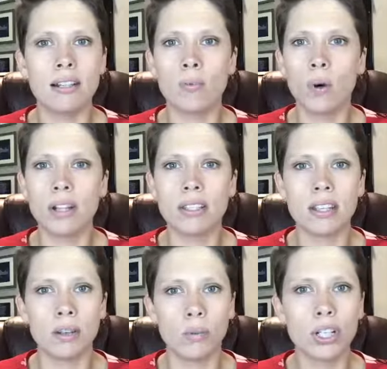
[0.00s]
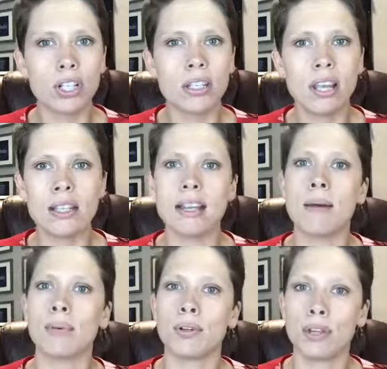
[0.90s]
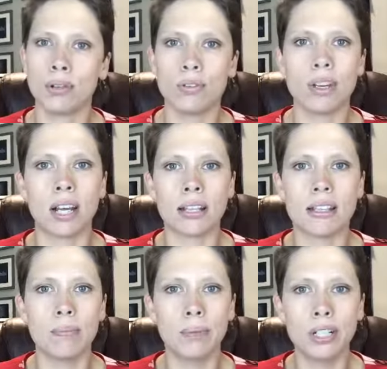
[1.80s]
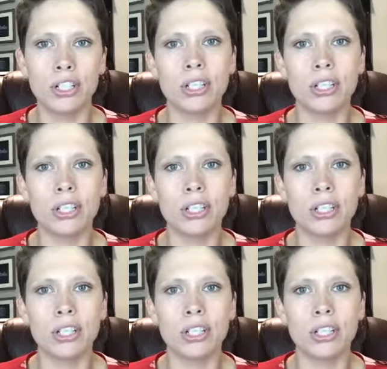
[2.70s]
wants, and wishes and temper those against the budget